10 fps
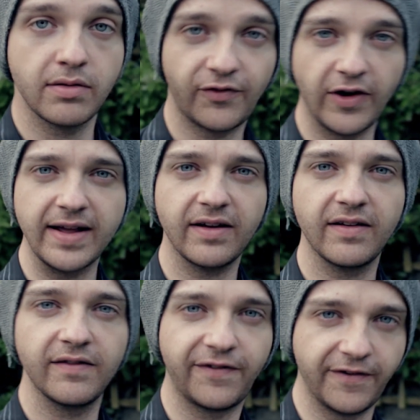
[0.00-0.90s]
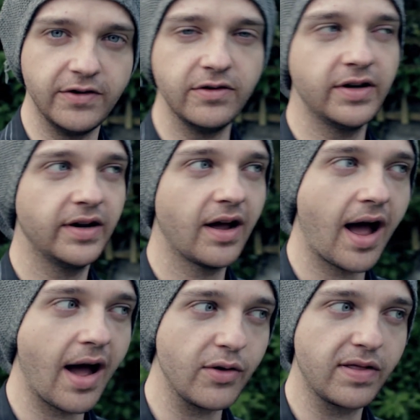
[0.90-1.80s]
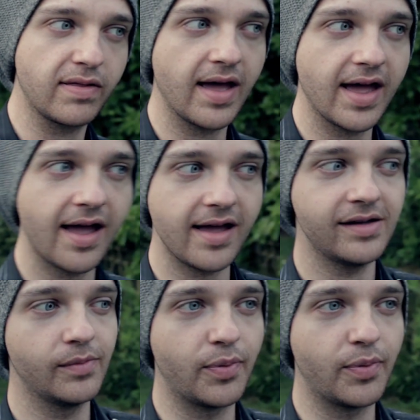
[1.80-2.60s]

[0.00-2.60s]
So for like food, I would say